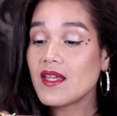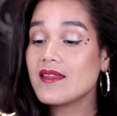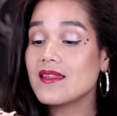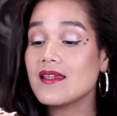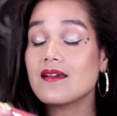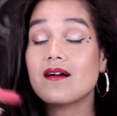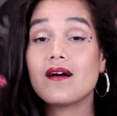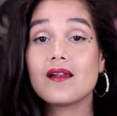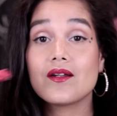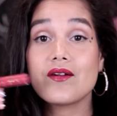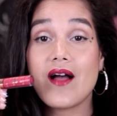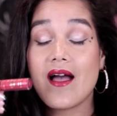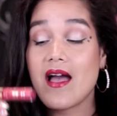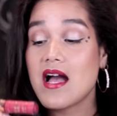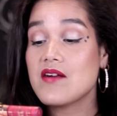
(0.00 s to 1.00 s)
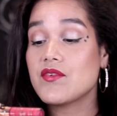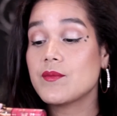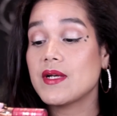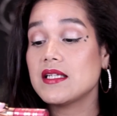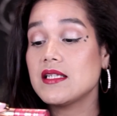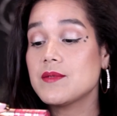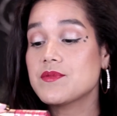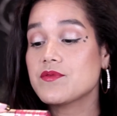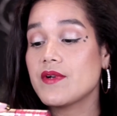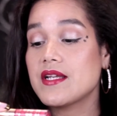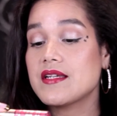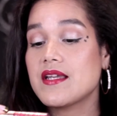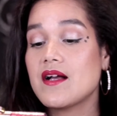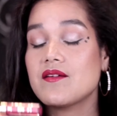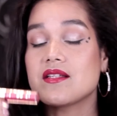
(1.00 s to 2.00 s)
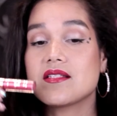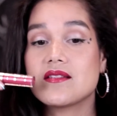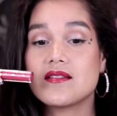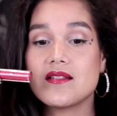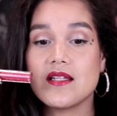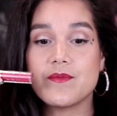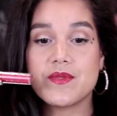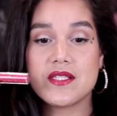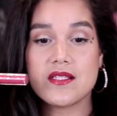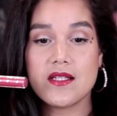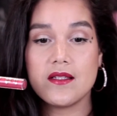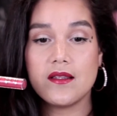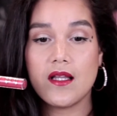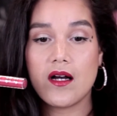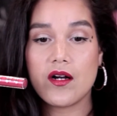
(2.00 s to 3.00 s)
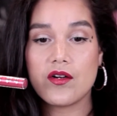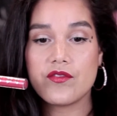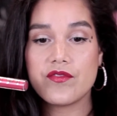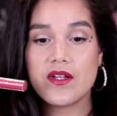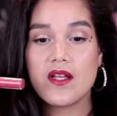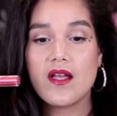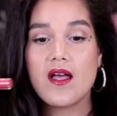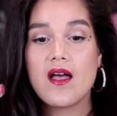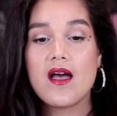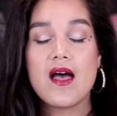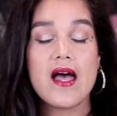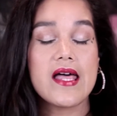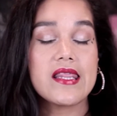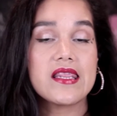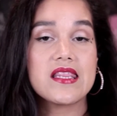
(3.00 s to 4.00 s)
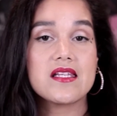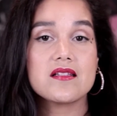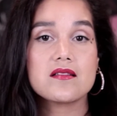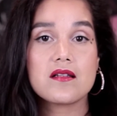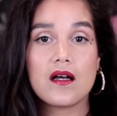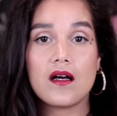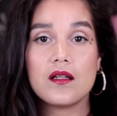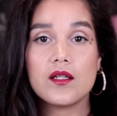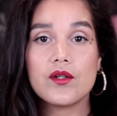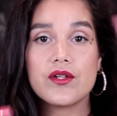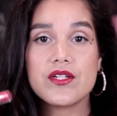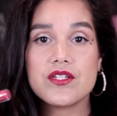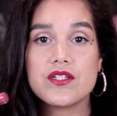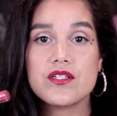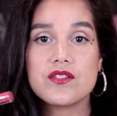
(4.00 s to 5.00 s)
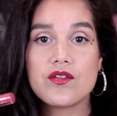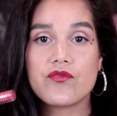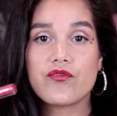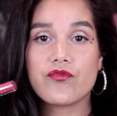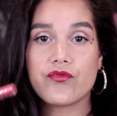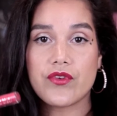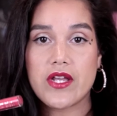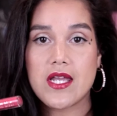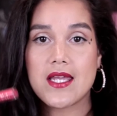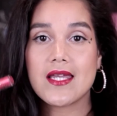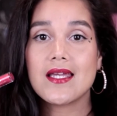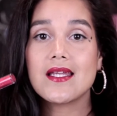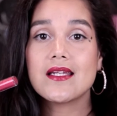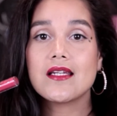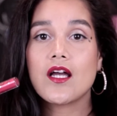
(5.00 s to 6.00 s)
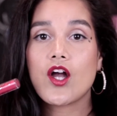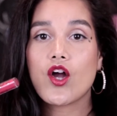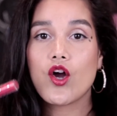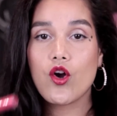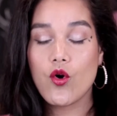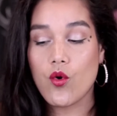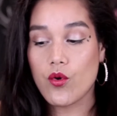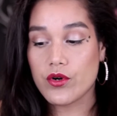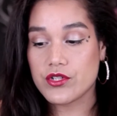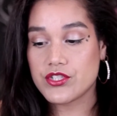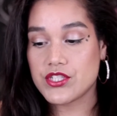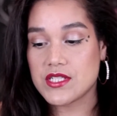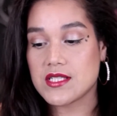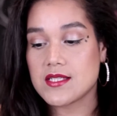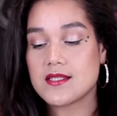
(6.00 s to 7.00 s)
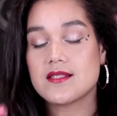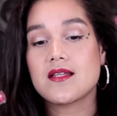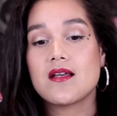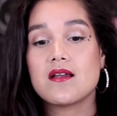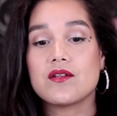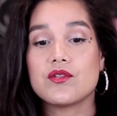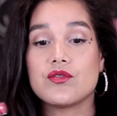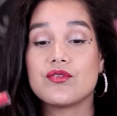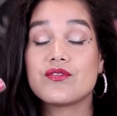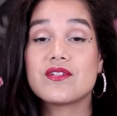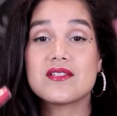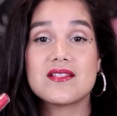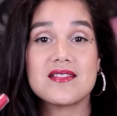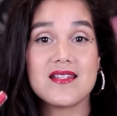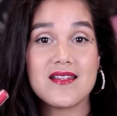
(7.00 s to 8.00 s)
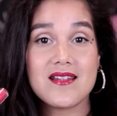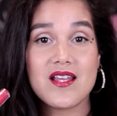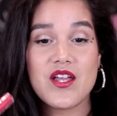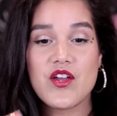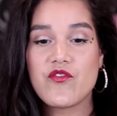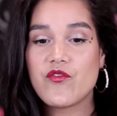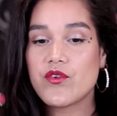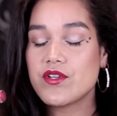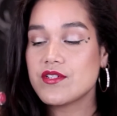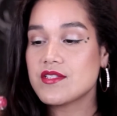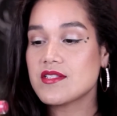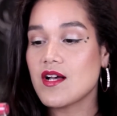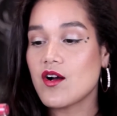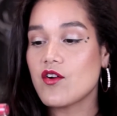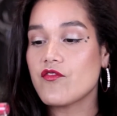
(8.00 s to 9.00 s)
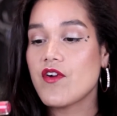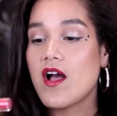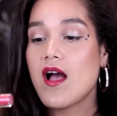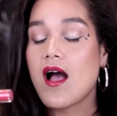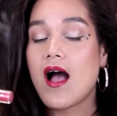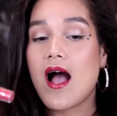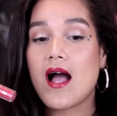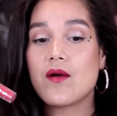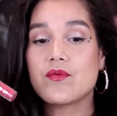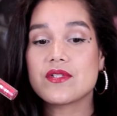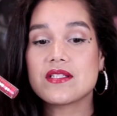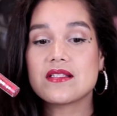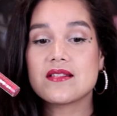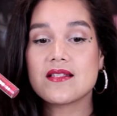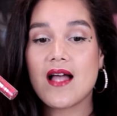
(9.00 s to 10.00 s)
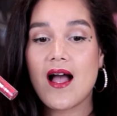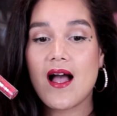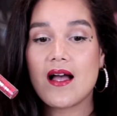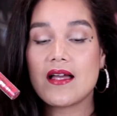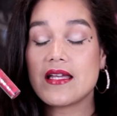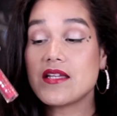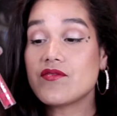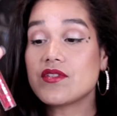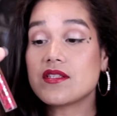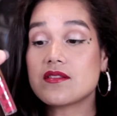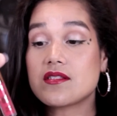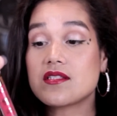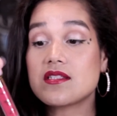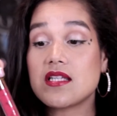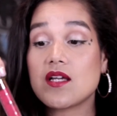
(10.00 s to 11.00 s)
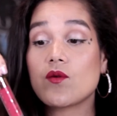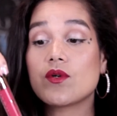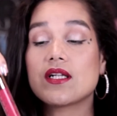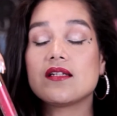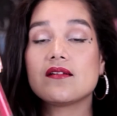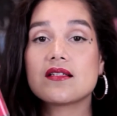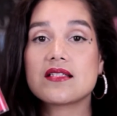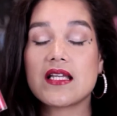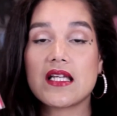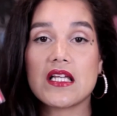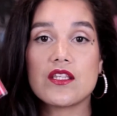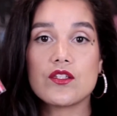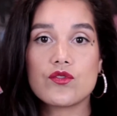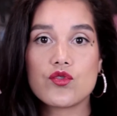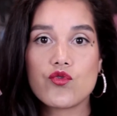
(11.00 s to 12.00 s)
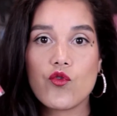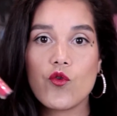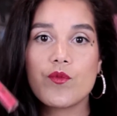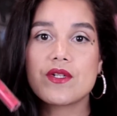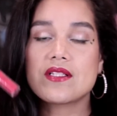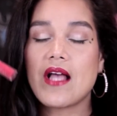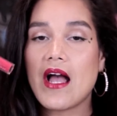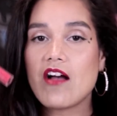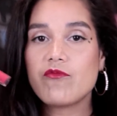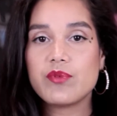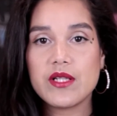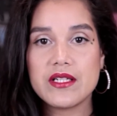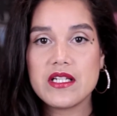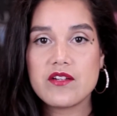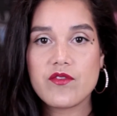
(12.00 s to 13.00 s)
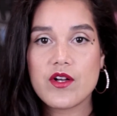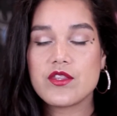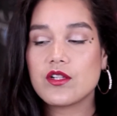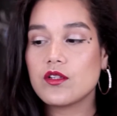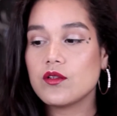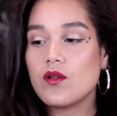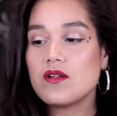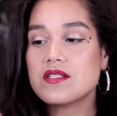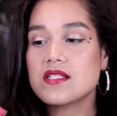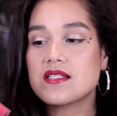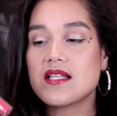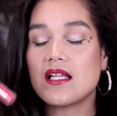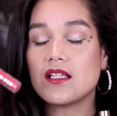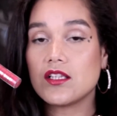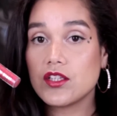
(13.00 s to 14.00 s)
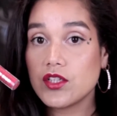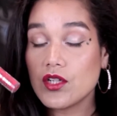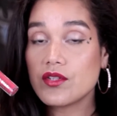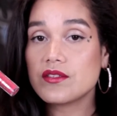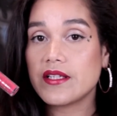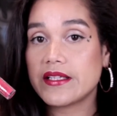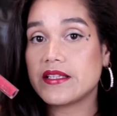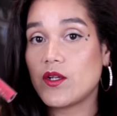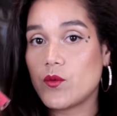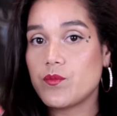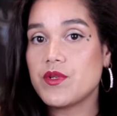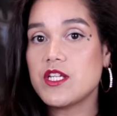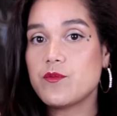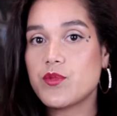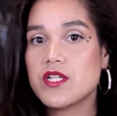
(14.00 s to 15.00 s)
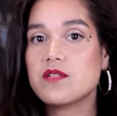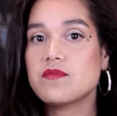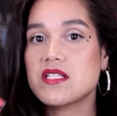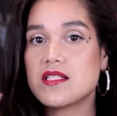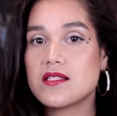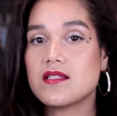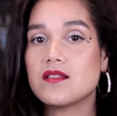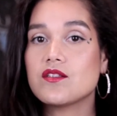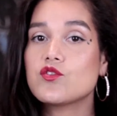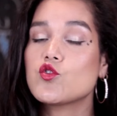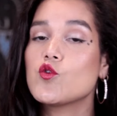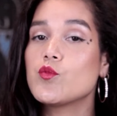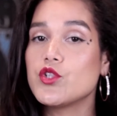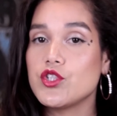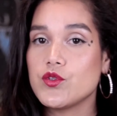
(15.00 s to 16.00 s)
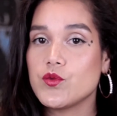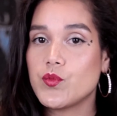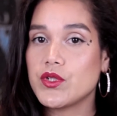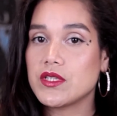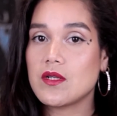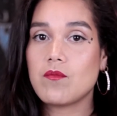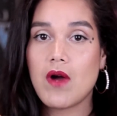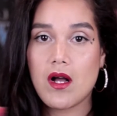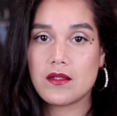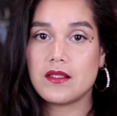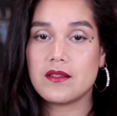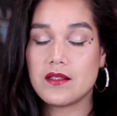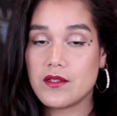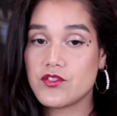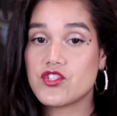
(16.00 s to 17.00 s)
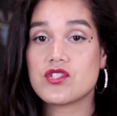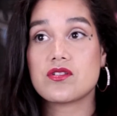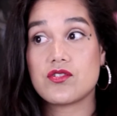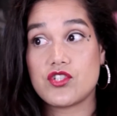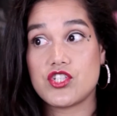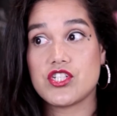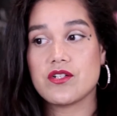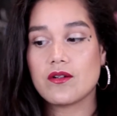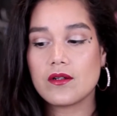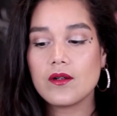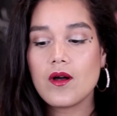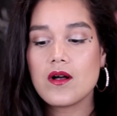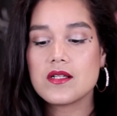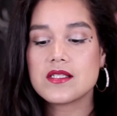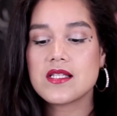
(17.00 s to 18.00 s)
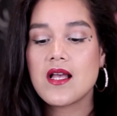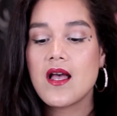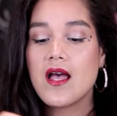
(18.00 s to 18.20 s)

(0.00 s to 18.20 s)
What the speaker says: The color I have on my lips right now is Deep Sea Love, and this color is freaking gorgeous. You can see it here for yourself. I was not even seeing what it looks like in the tube, because I have plenty of other glosses that look like they'll be pigmented in the tube and you put them on and they're just sheer gloss.